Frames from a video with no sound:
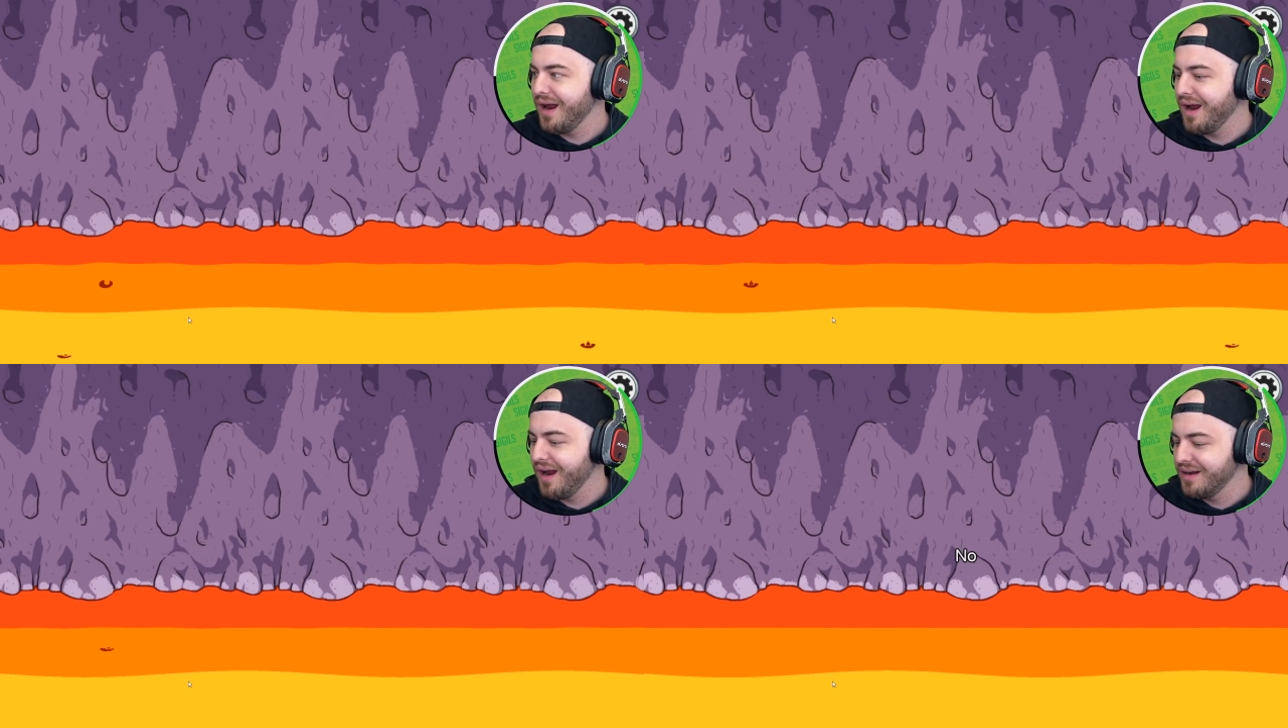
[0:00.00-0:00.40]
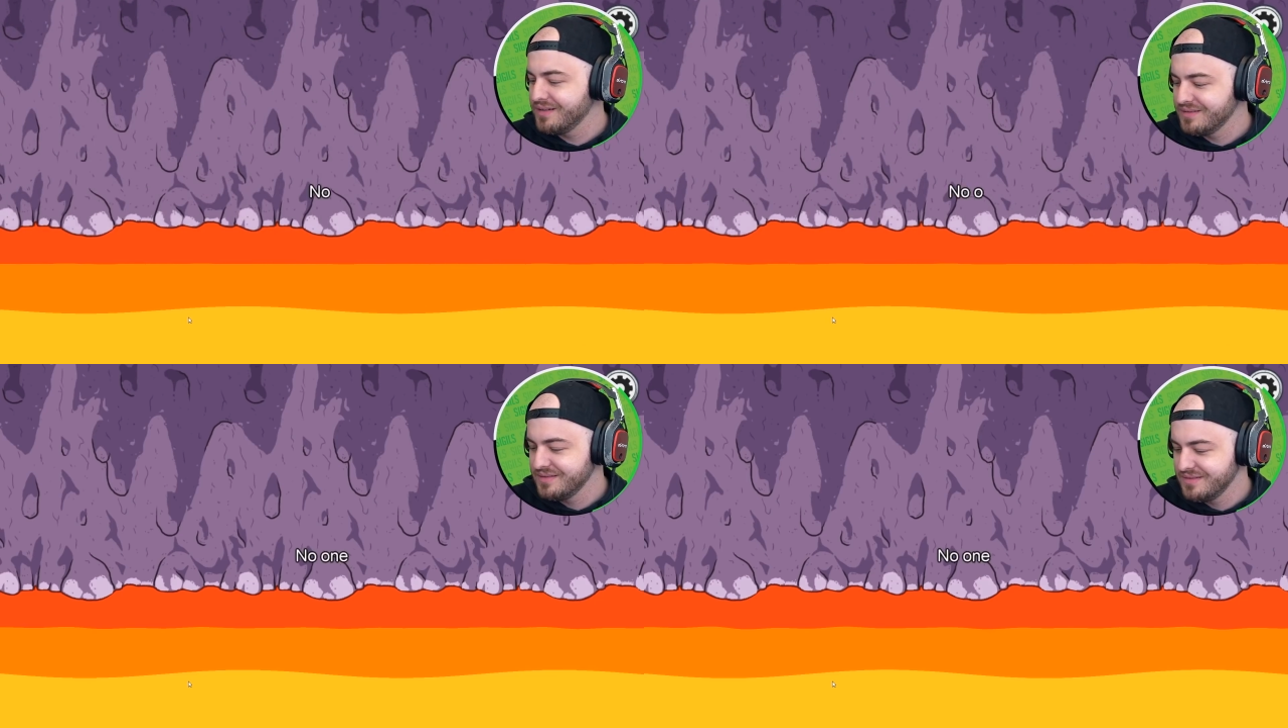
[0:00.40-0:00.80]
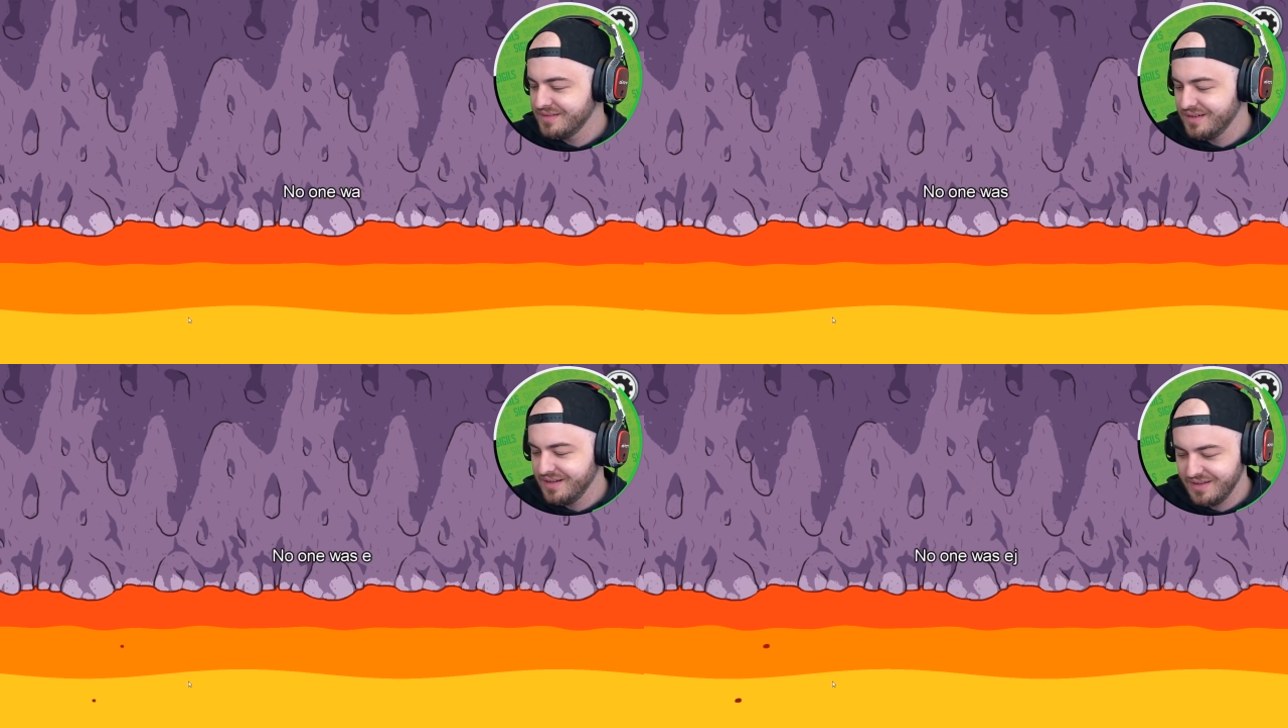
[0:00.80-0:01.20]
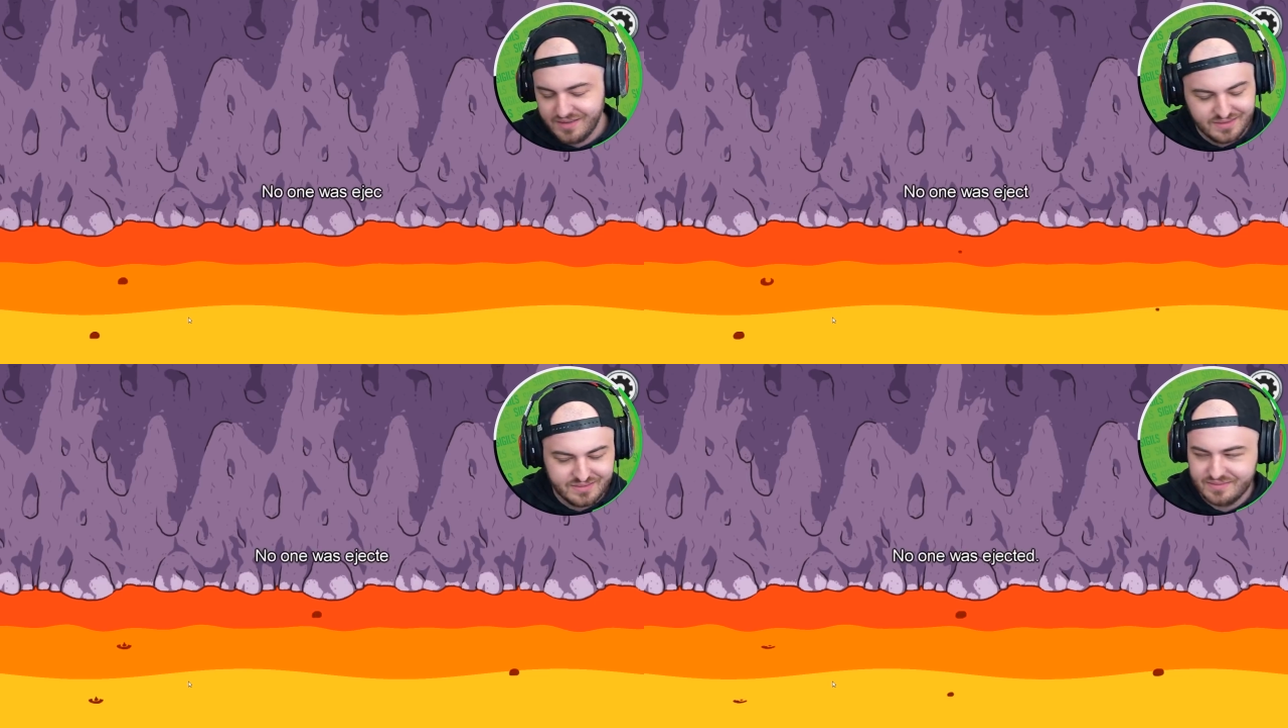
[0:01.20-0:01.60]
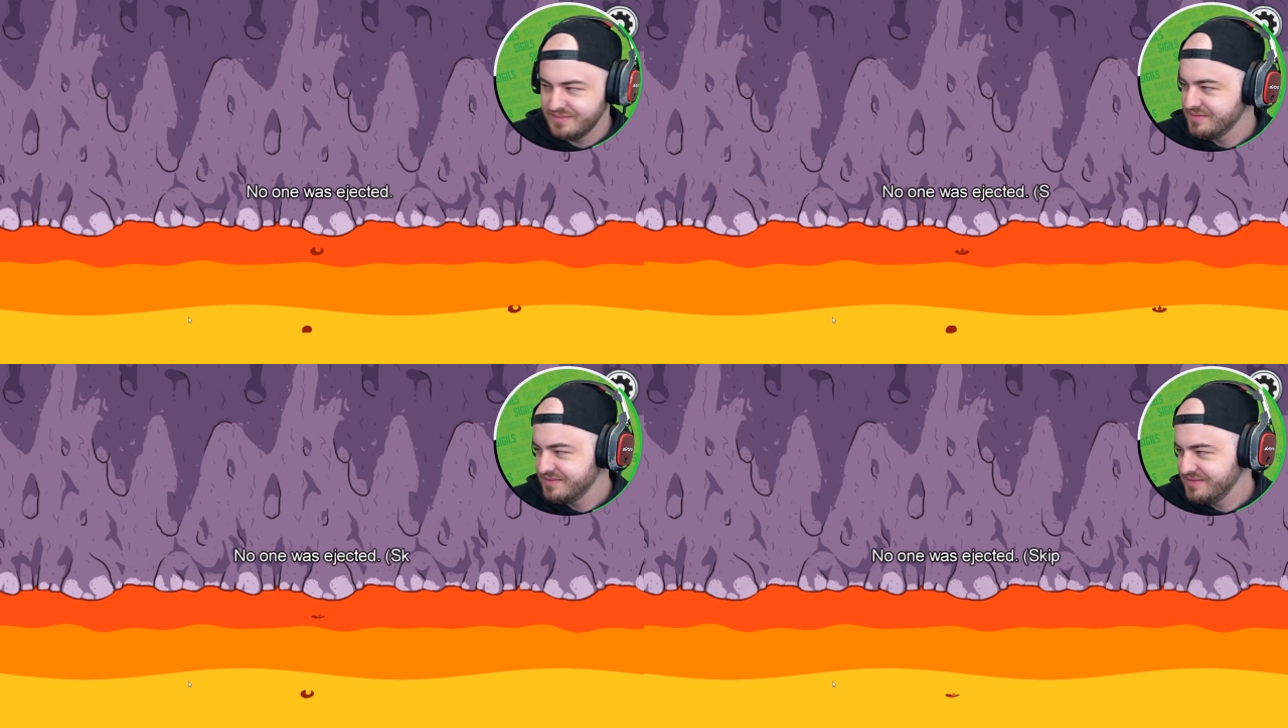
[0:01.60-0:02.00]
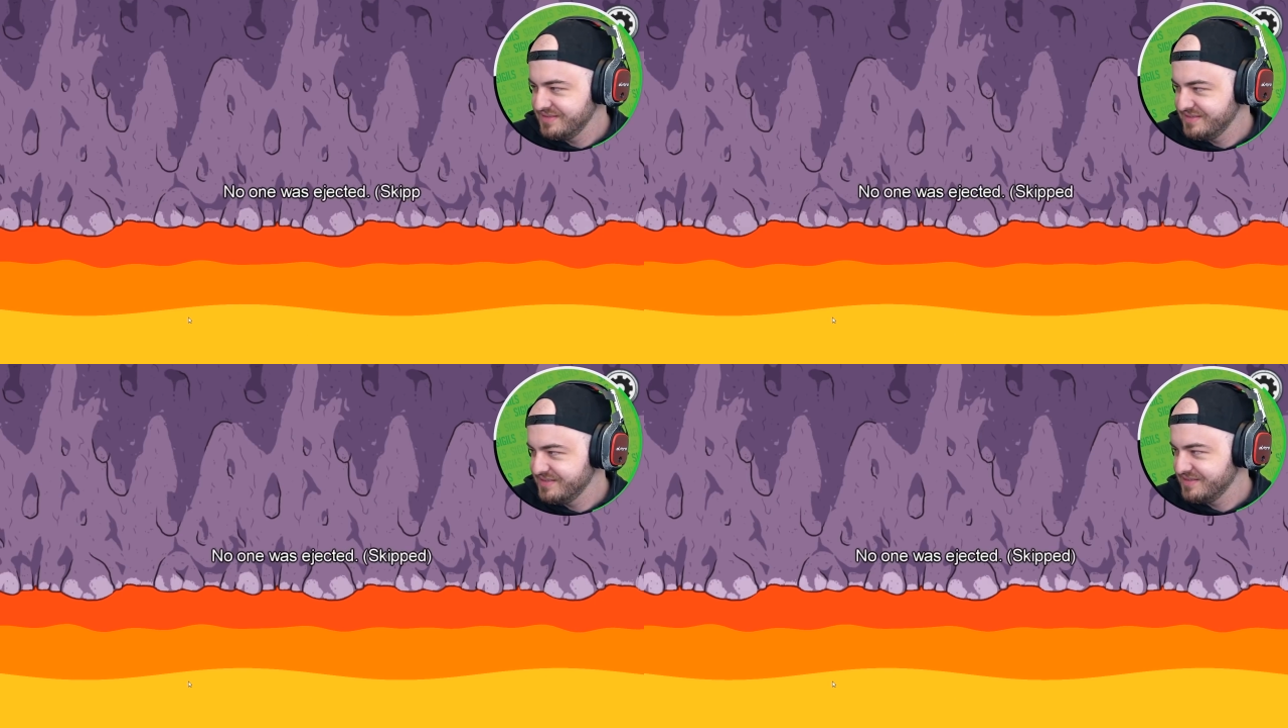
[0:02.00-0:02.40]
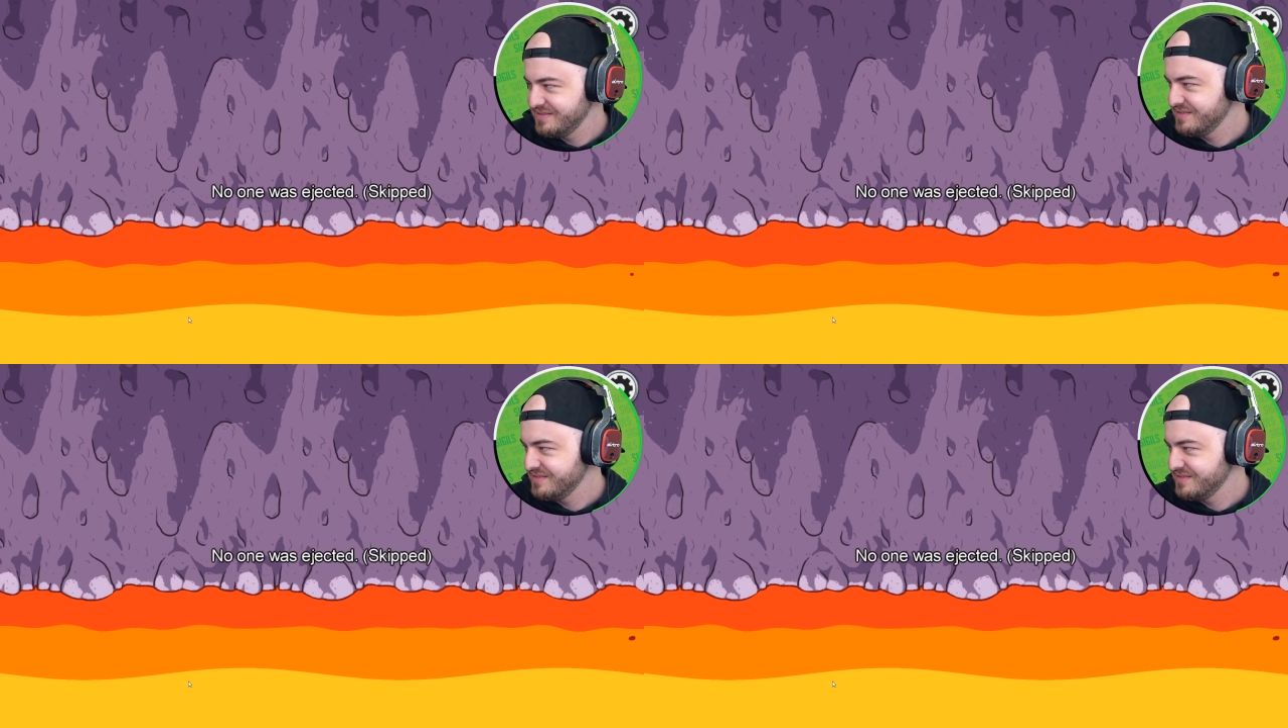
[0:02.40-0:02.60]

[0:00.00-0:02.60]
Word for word: Oh my god, I was muted. Dude, it's not me. Why do you keep?